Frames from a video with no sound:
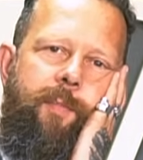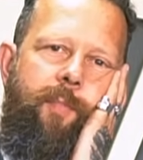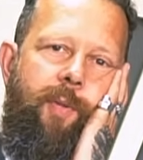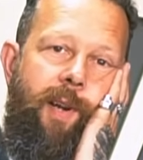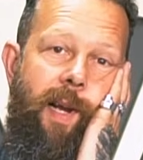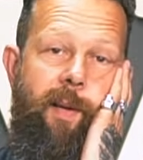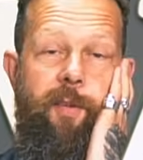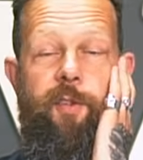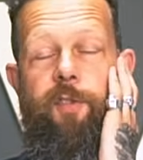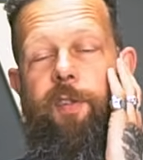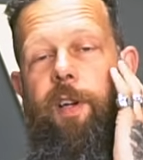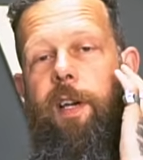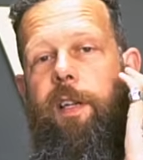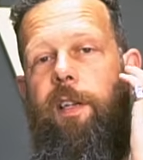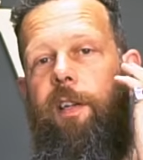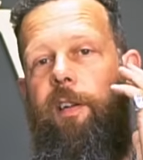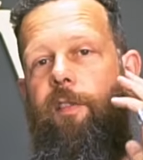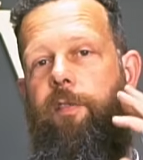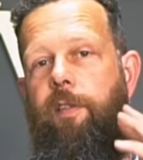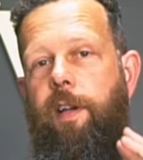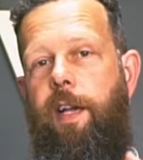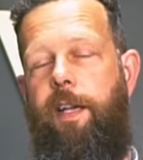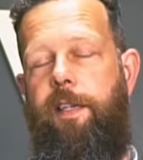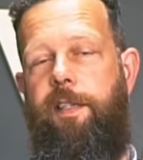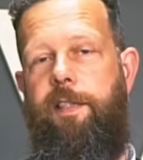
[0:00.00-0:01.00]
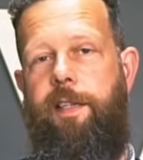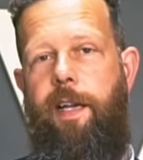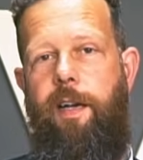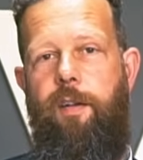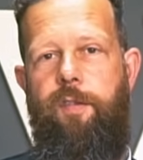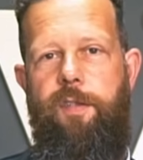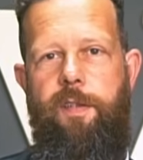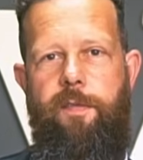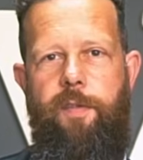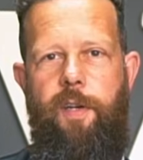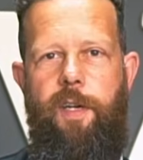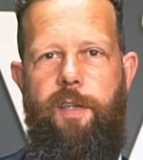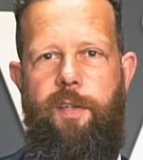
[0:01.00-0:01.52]
and perhaps trying to create
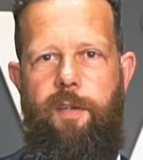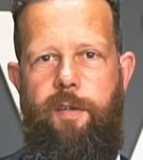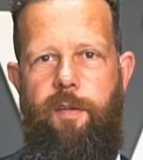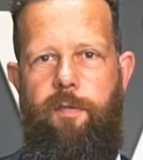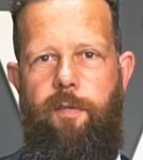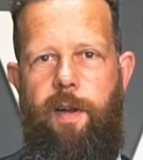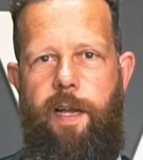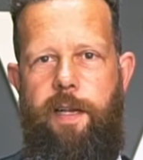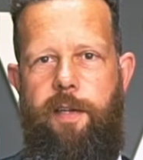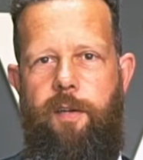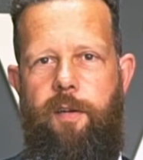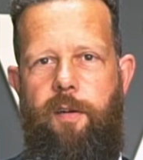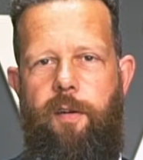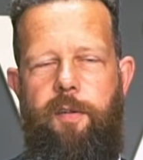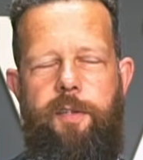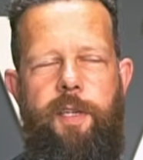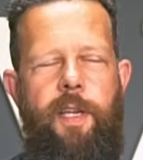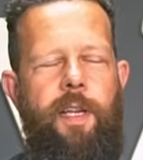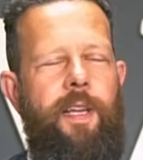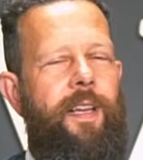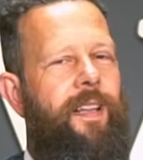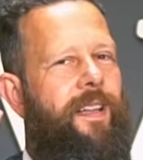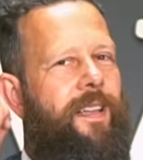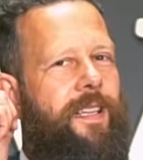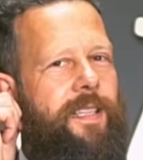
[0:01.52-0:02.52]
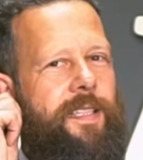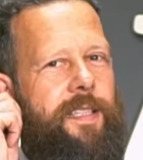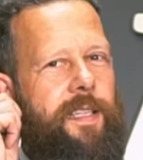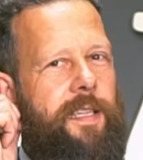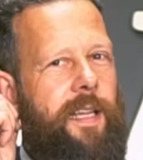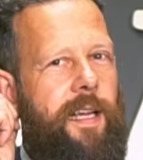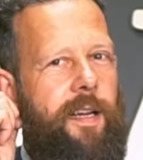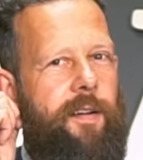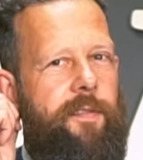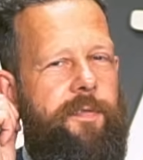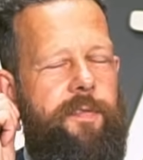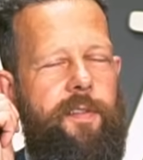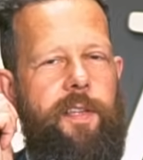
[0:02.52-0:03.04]
sounds you've heard on a record, listen
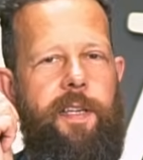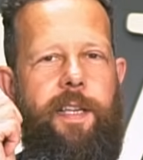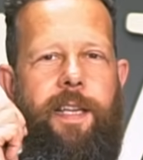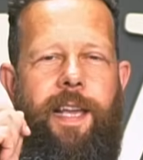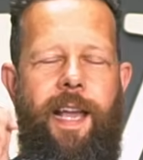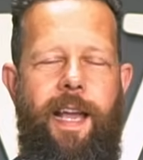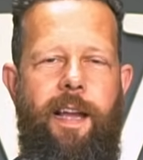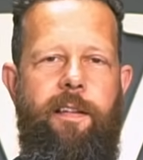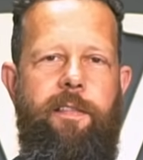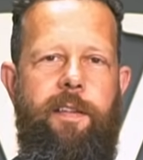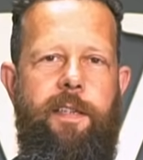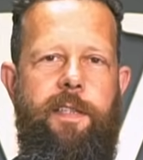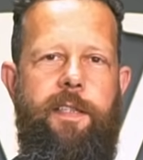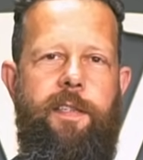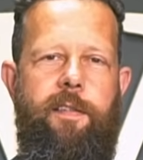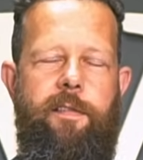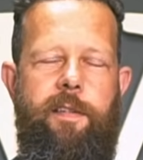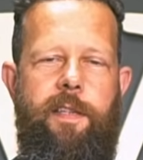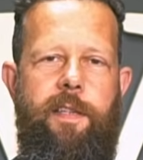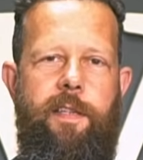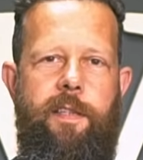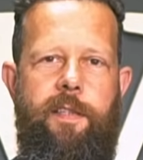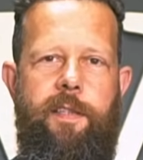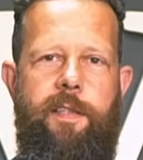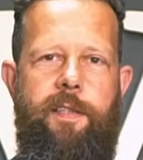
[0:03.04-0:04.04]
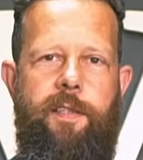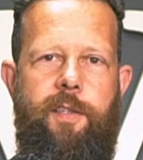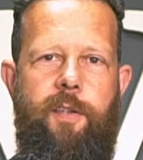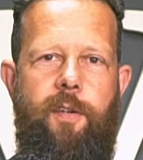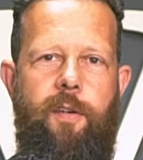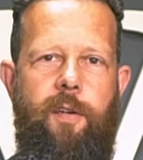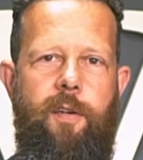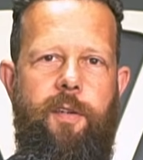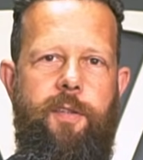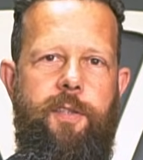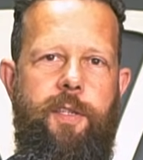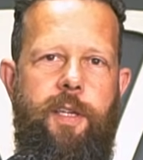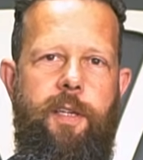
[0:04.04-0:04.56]
out for the character in the
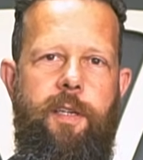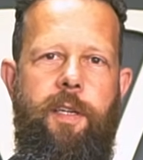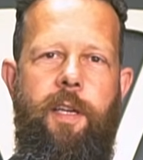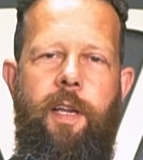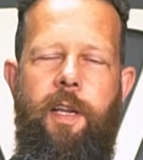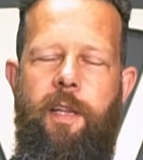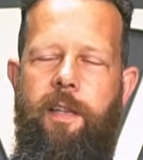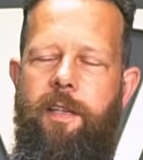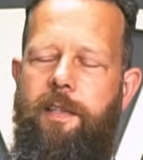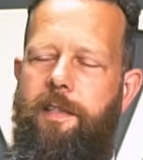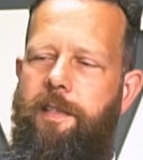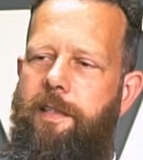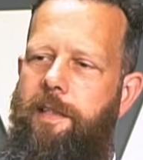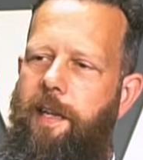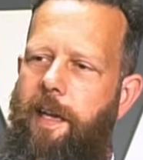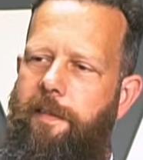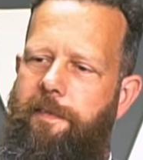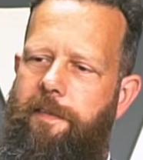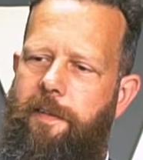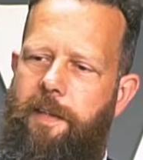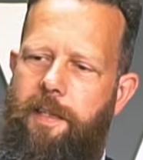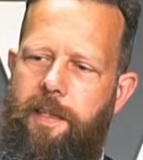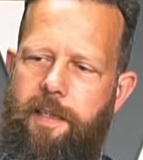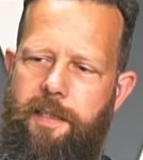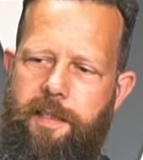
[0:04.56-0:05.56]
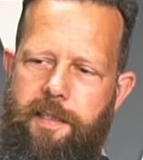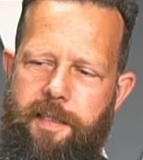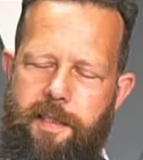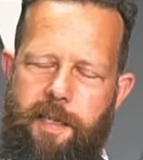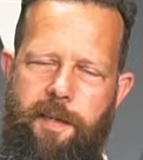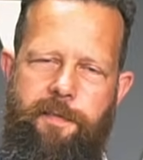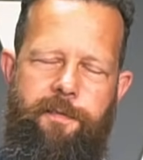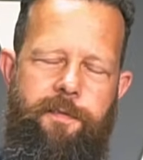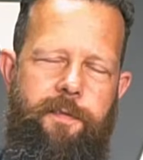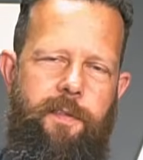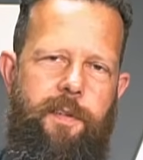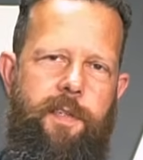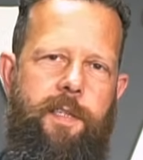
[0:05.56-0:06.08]
distortion. There's definitely a
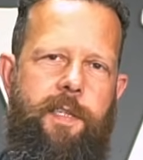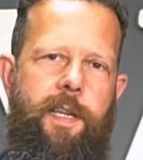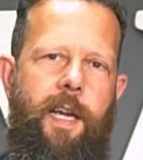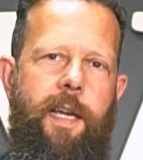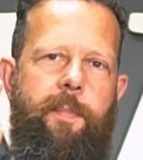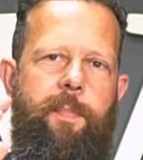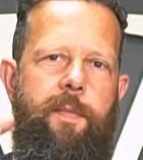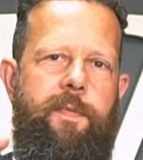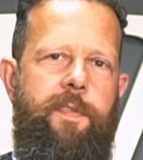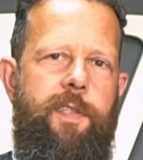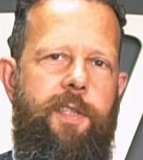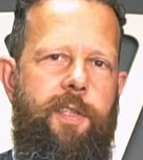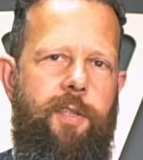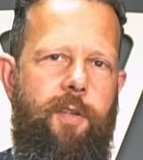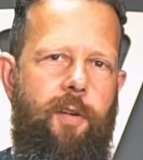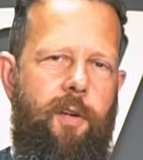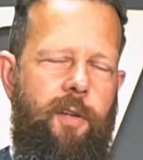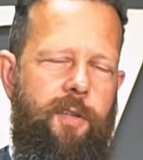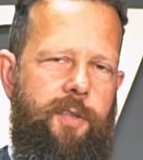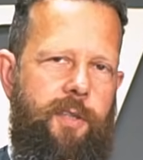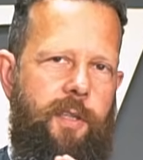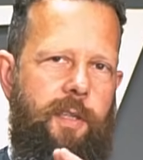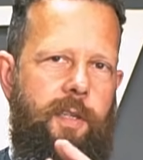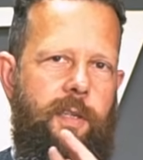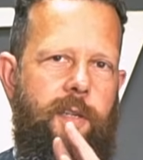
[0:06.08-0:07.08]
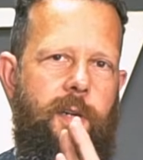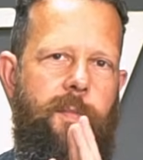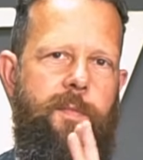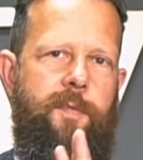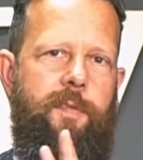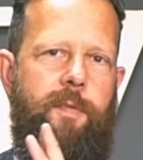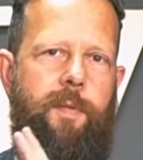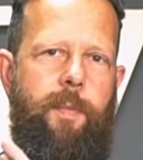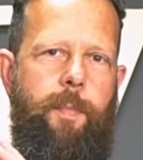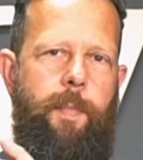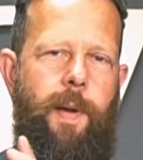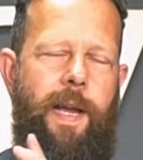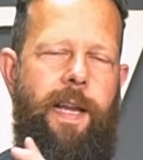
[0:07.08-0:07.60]
different type of distortion that comes
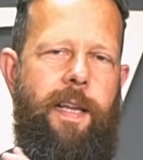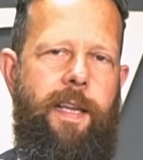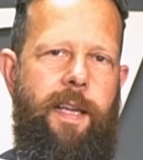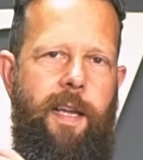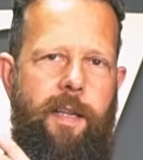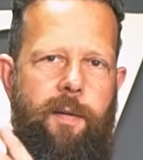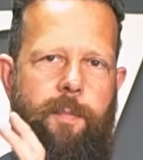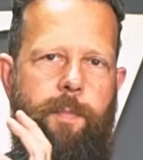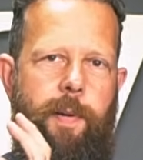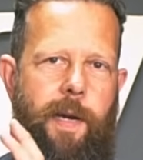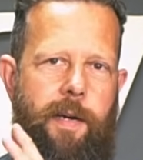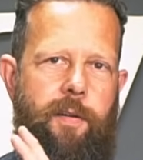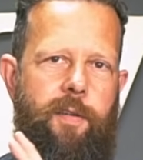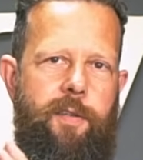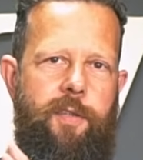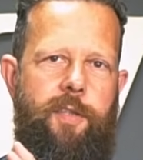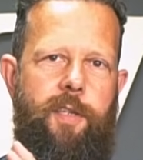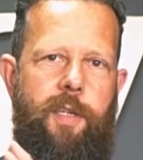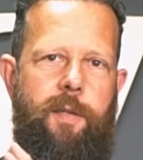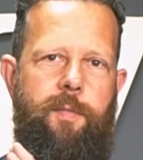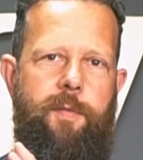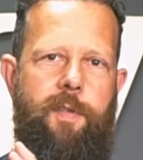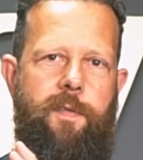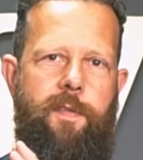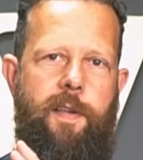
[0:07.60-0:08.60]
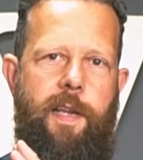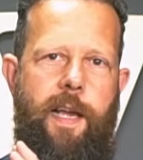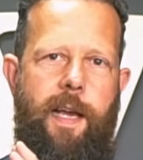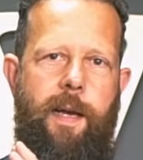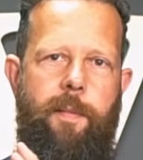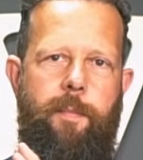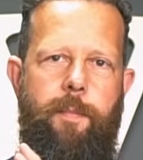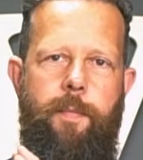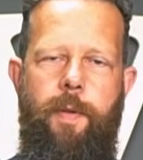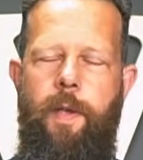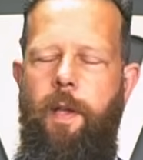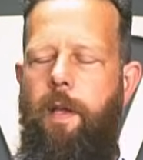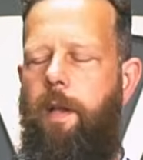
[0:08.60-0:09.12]
from the back end power tubes of the
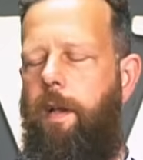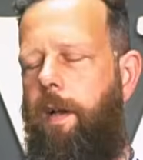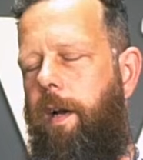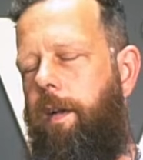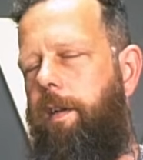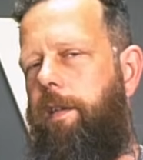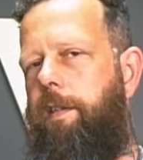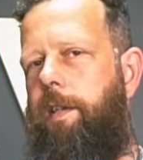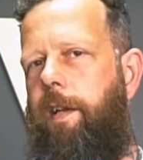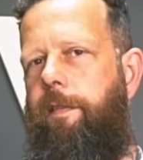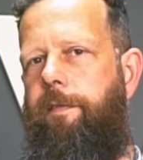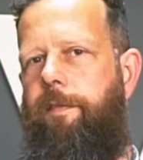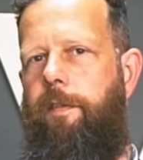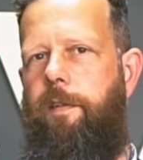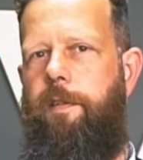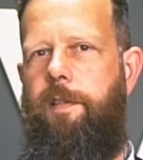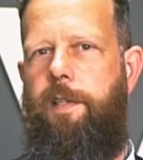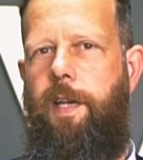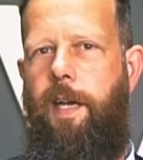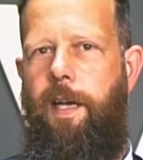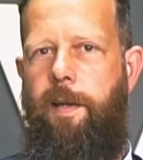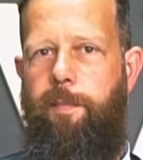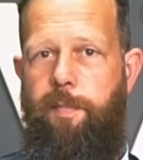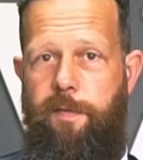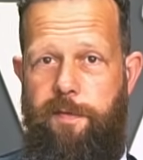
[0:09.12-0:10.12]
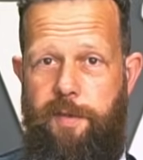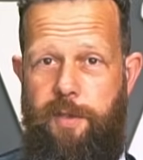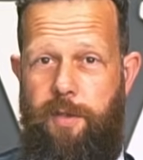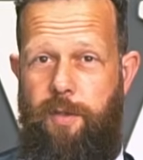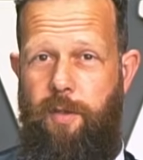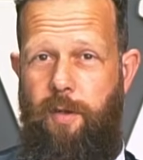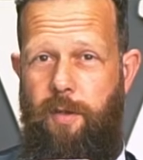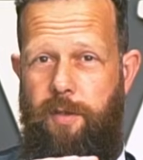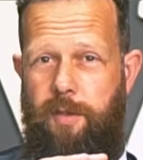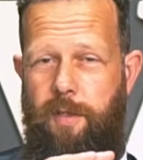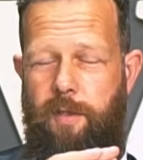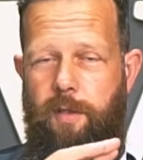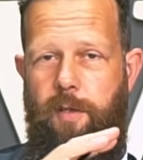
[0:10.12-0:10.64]
amp and a different type of
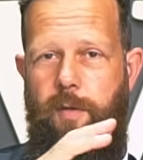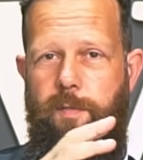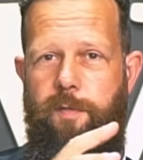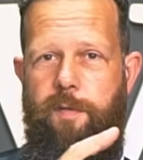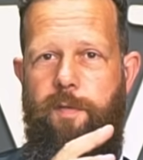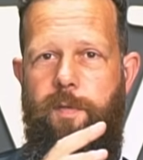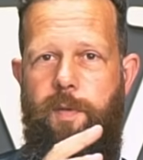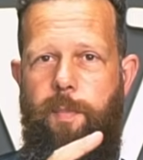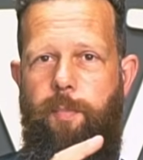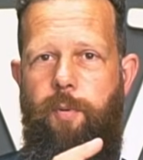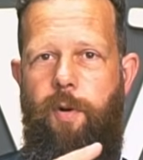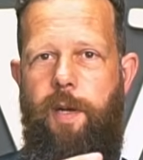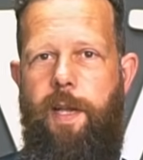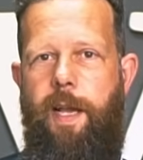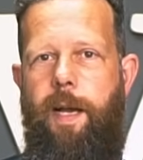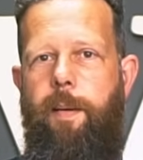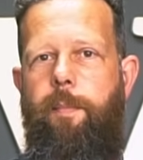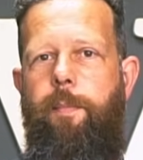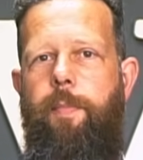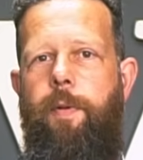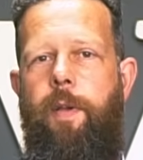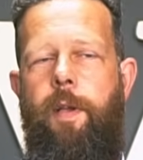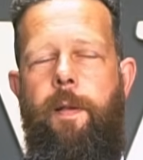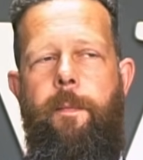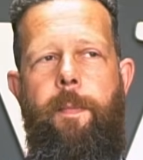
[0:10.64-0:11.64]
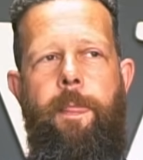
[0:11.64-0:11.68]
distortion that comes from the preamp.